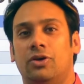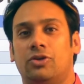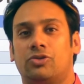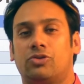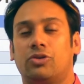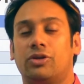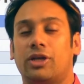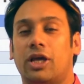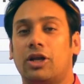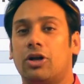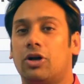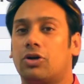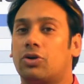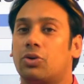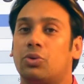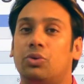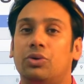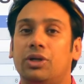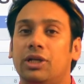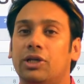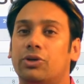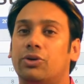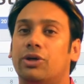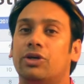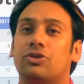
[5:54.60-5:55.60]
So you're not
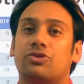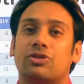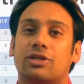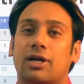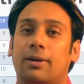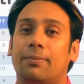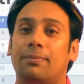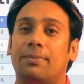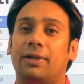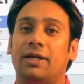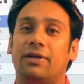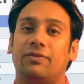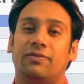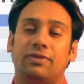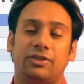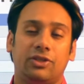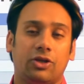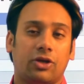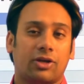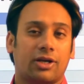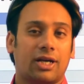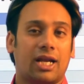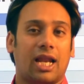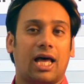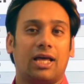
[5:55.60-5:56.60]
only going to compete with
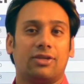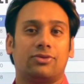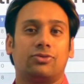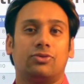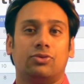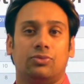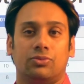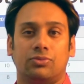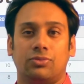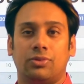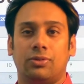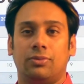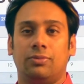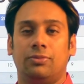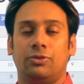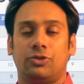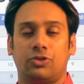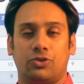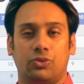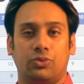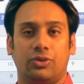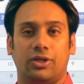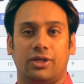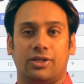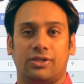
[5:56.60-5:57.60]
your classroom
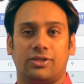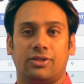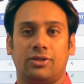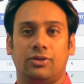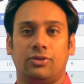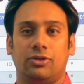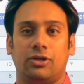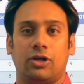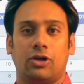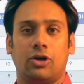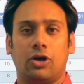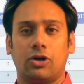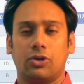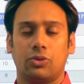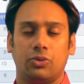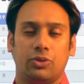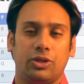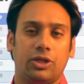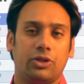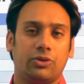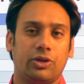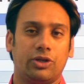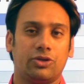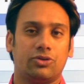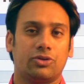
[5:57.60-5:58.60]
students. You're not
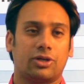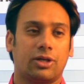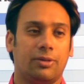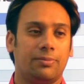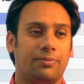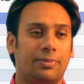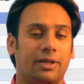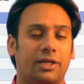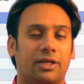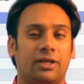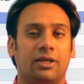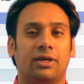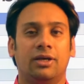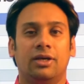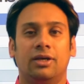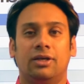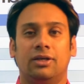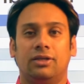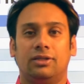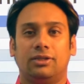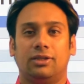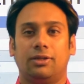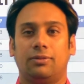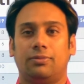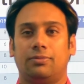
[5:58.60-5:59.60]
only going to compete
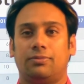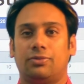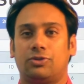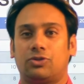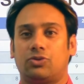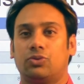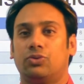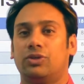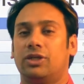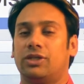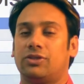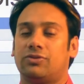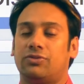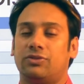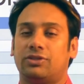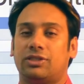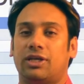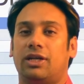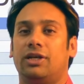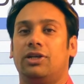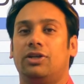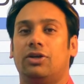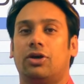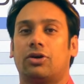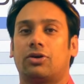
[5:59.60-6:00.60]
the students which
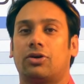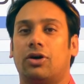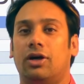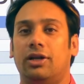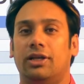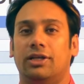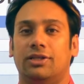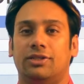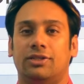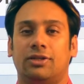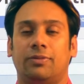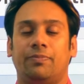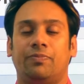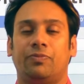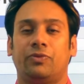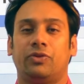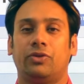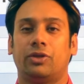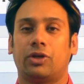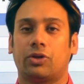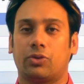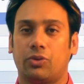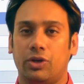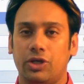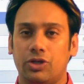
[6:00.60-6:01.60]
are in your college.
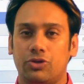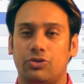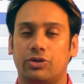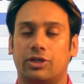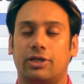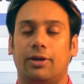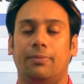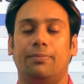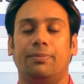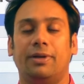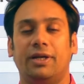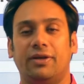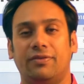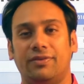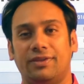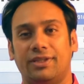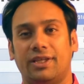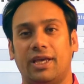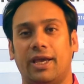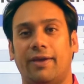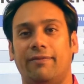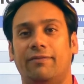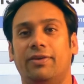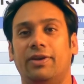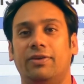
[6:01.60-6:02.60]
You're going to compete
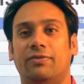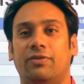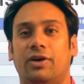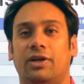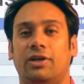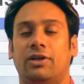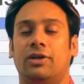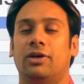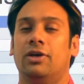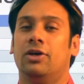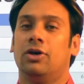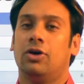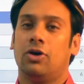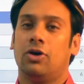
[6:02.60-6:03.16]
with everyone